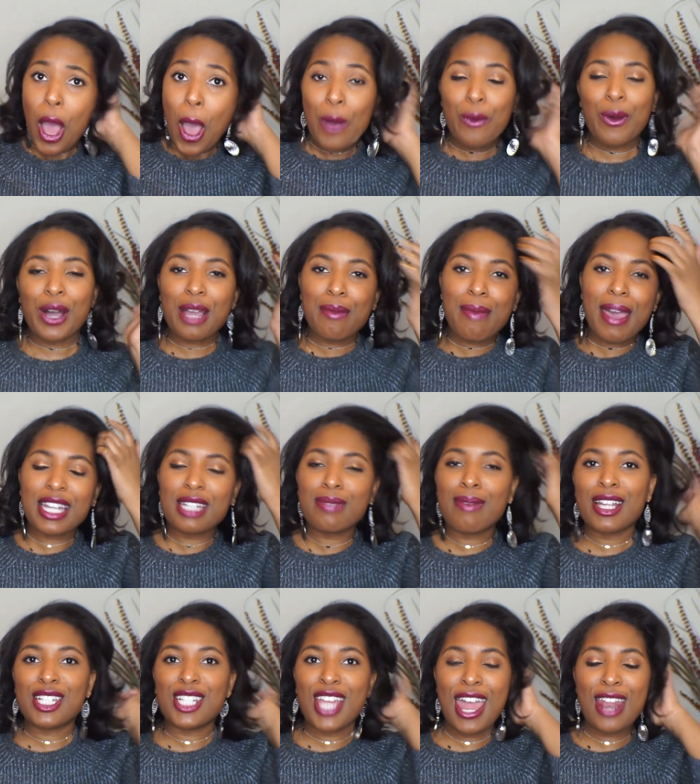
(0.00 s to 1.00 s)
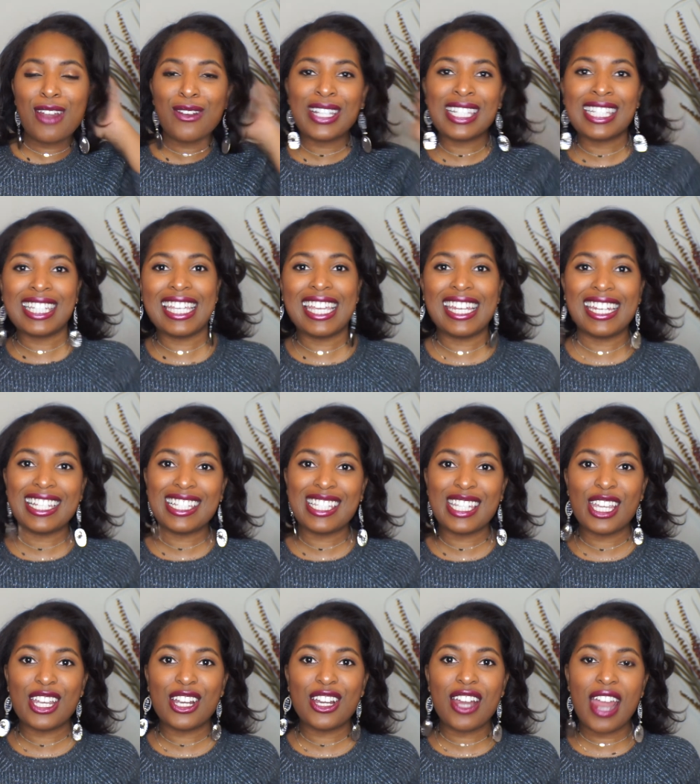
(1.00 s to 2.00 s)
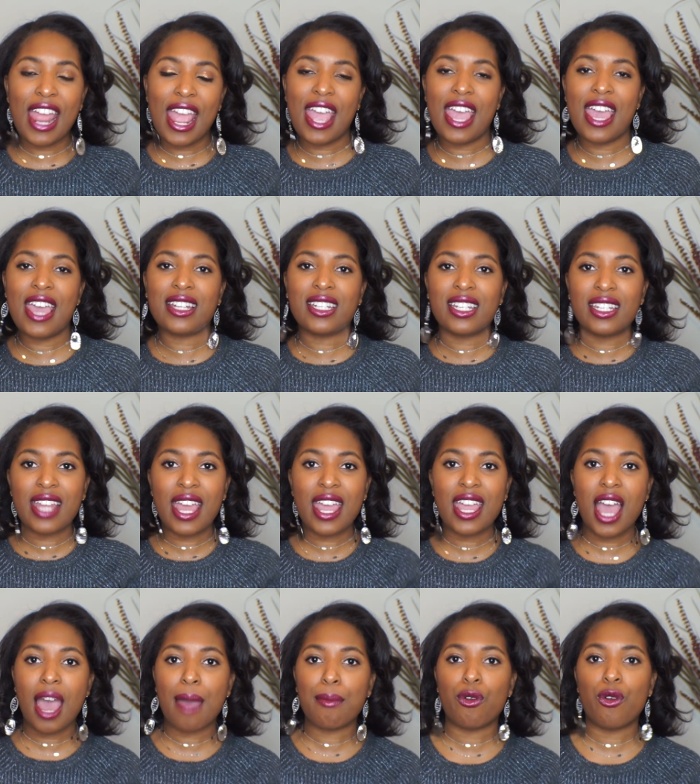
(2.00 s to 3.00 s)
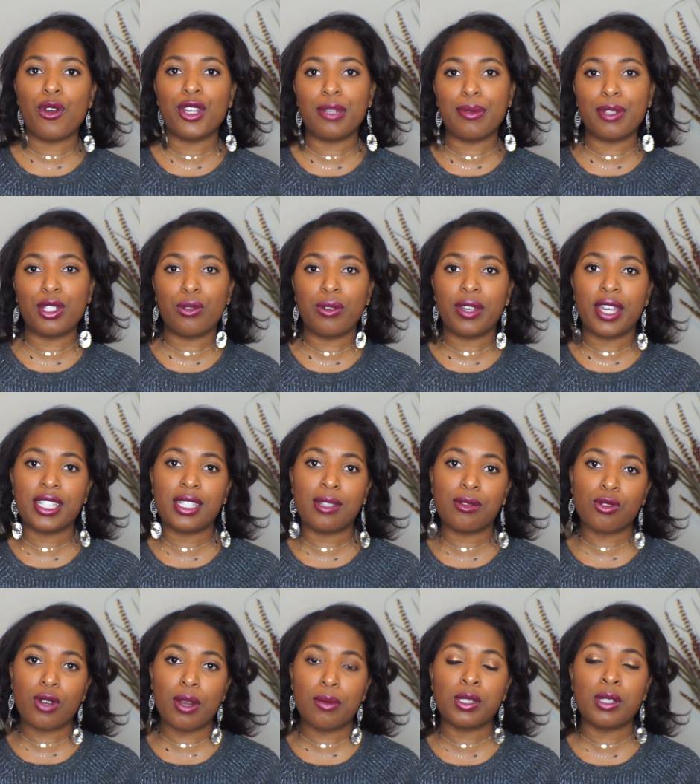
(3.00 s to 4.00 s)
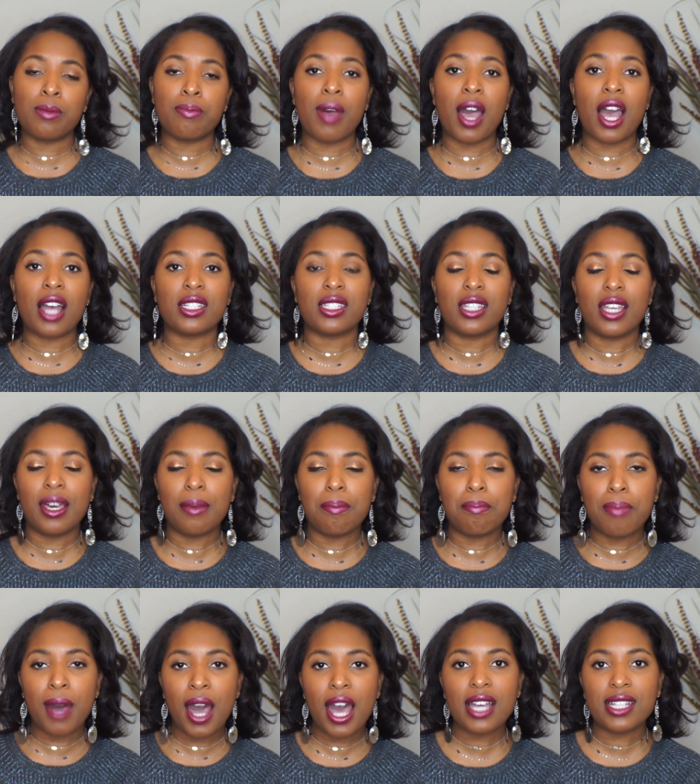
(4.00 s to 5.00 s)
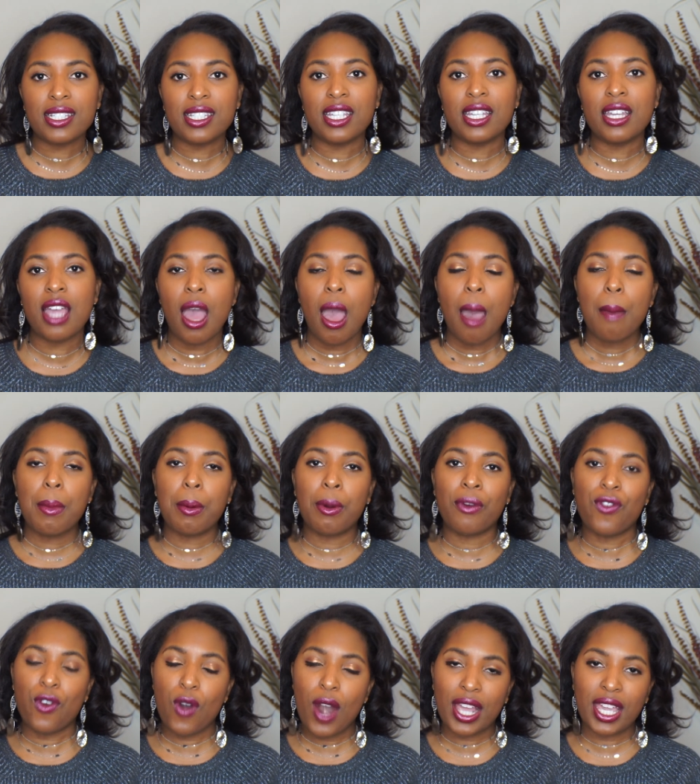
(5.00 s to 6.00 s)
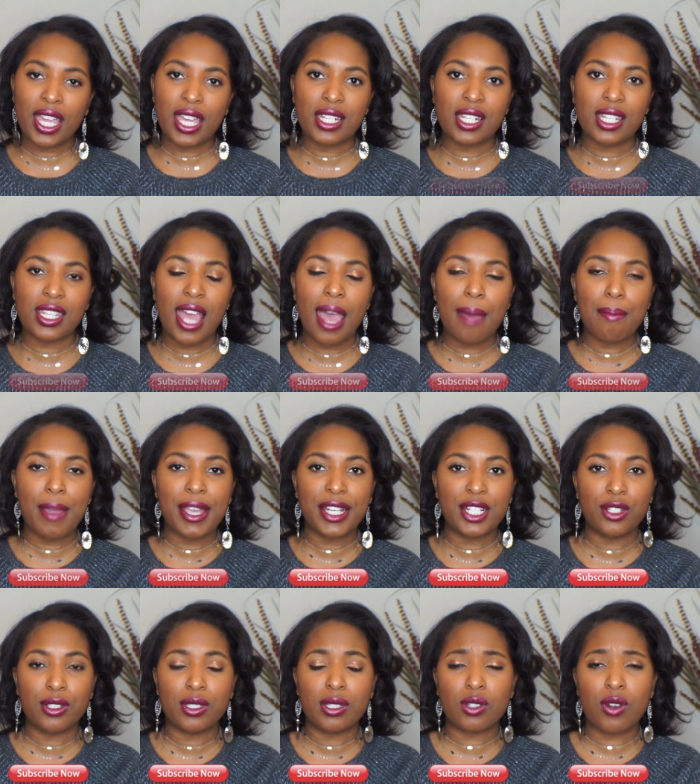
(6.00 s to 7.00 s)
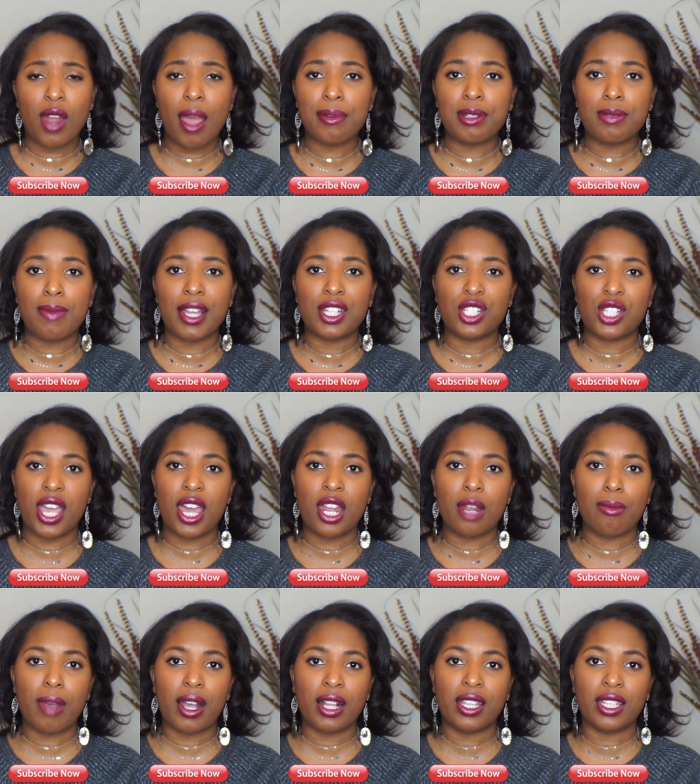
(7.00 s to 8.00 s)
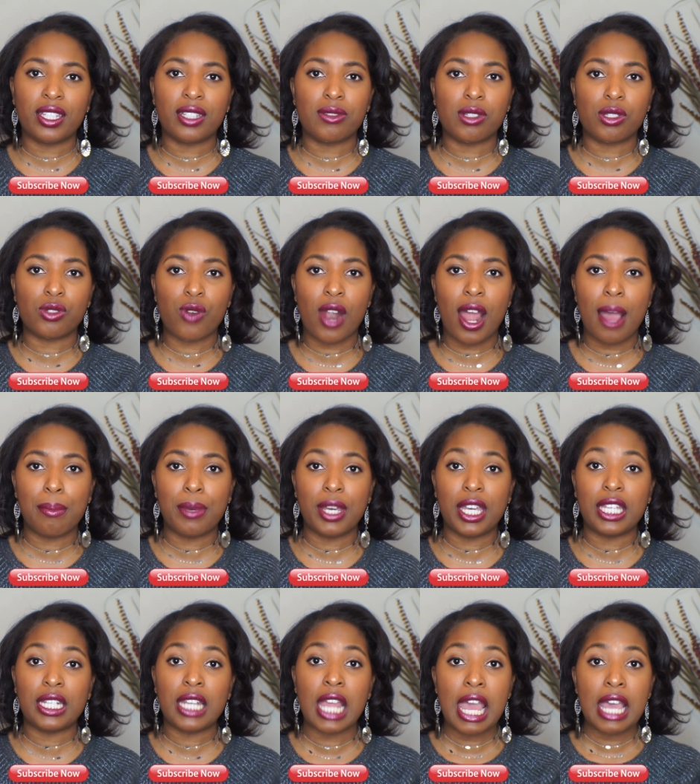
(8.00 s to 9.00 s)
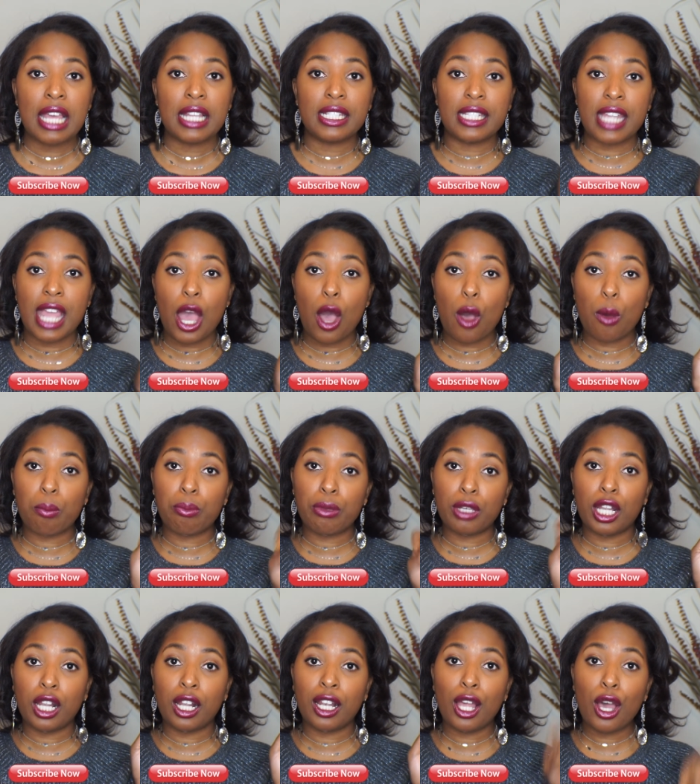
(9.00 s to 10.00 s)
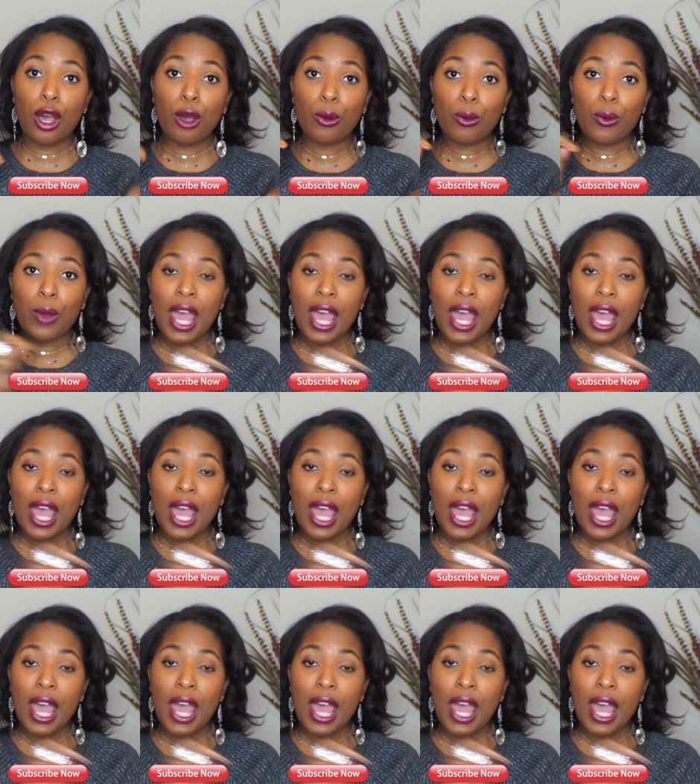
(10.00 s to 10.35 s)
Welcome back to my channel. It's Leonise here, and today I'm going to be doing a subscription box unboxing. But before I get into that, make sure you subscribe to my channel by clicking the subscribe button down below.